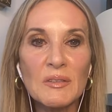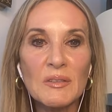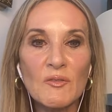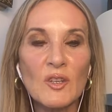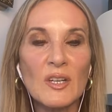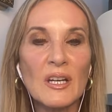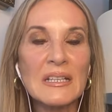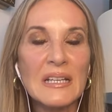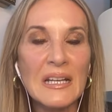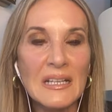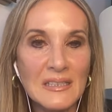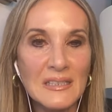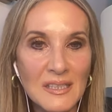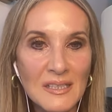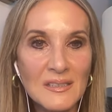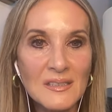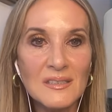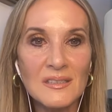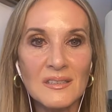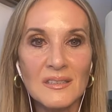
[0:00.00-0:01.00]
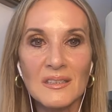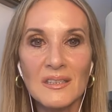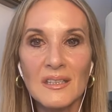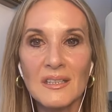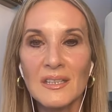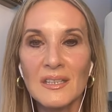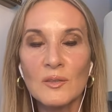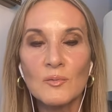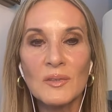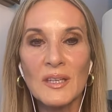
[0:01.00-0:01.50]
got an identity
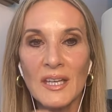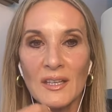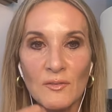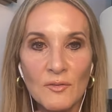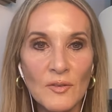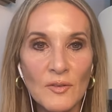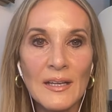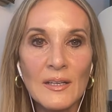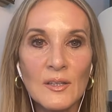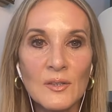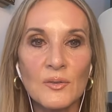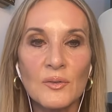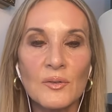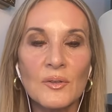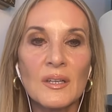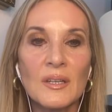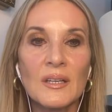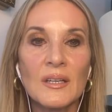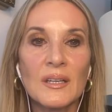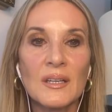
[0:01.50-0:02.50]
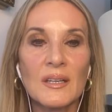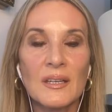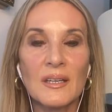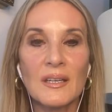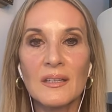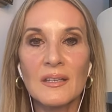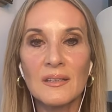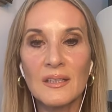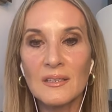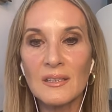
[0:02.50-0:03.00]
again that we have value
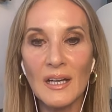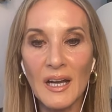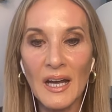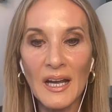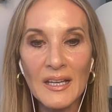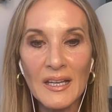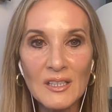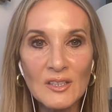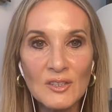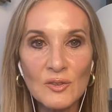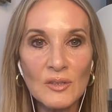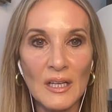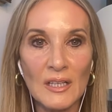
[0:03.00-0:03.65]
and that I can do it.